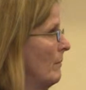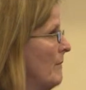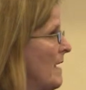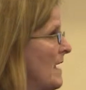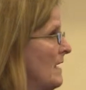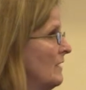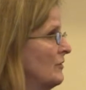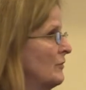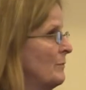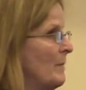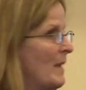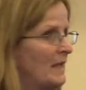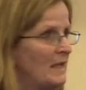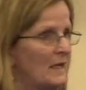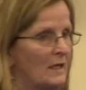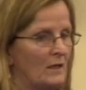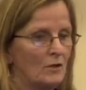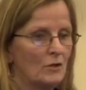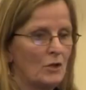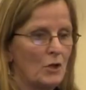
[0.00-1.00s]
males
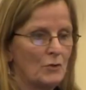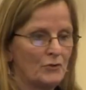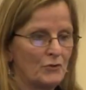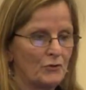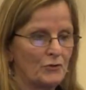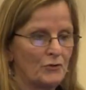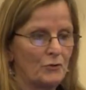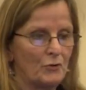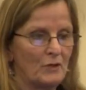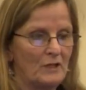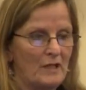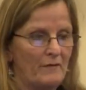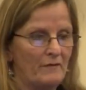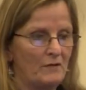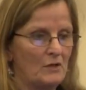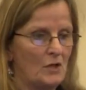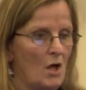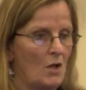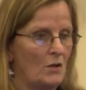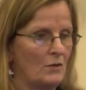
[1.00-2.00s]
making closer to
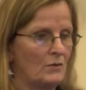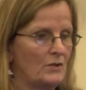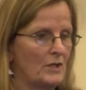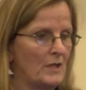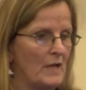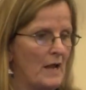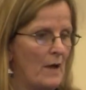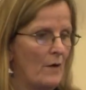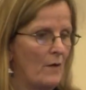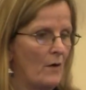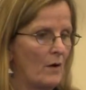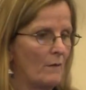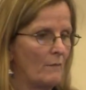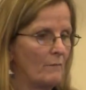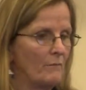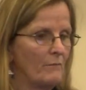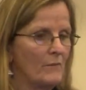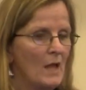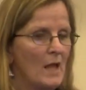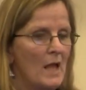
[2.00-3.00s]
$11 an
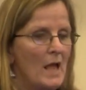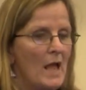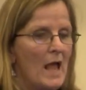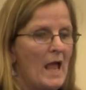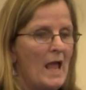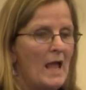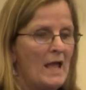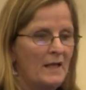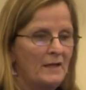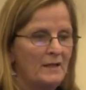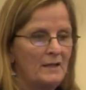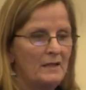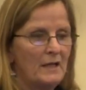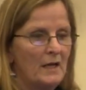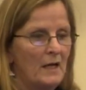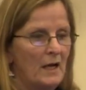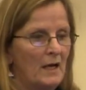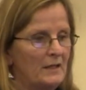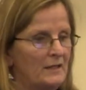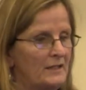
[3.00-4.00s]
hour.
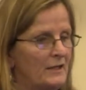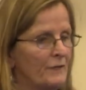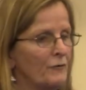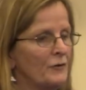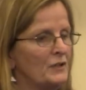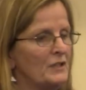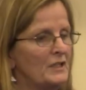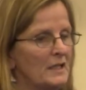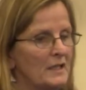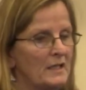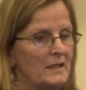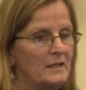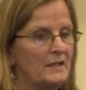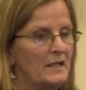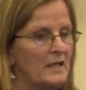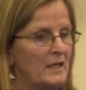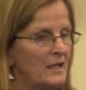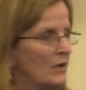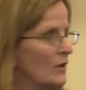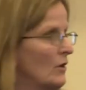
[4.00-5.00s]
And
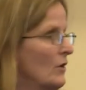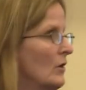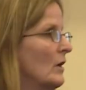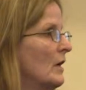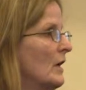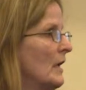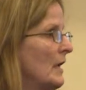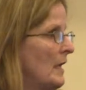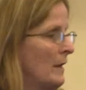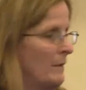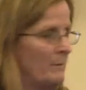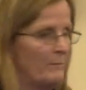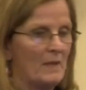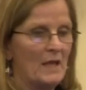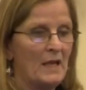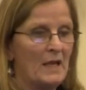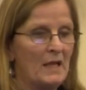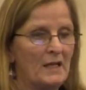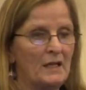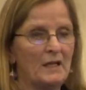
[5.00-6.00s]
differences here
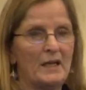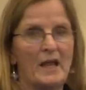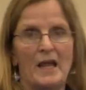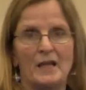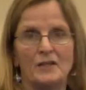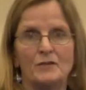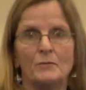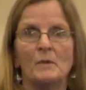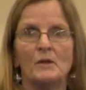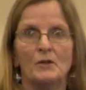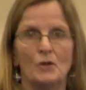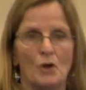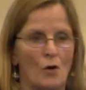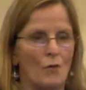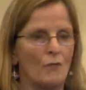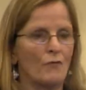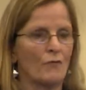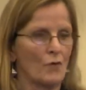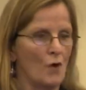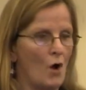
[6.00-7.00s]
in engagement
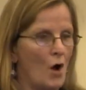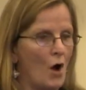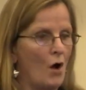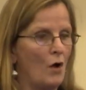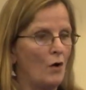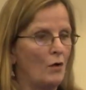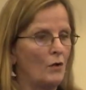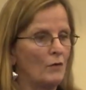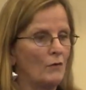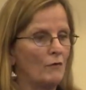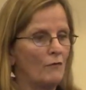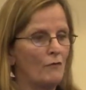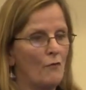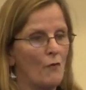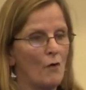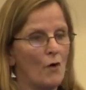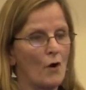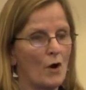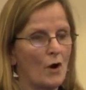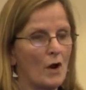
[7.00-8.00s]
overall
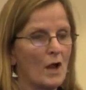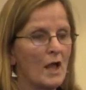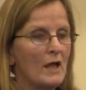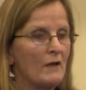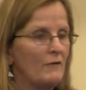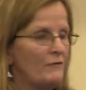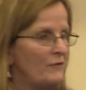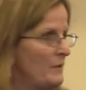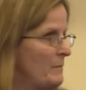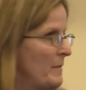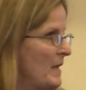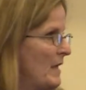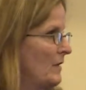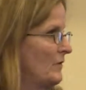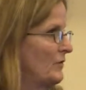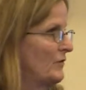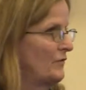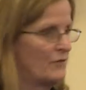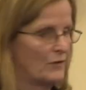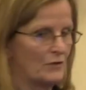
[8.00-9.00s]
for
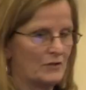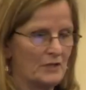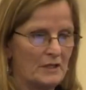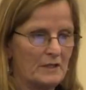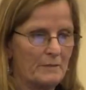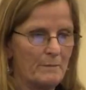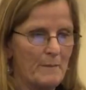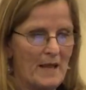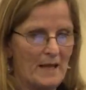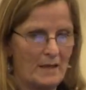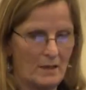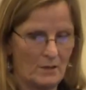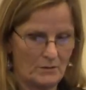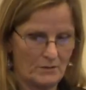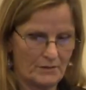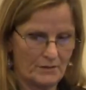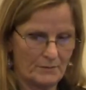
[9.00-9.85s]
females versus males.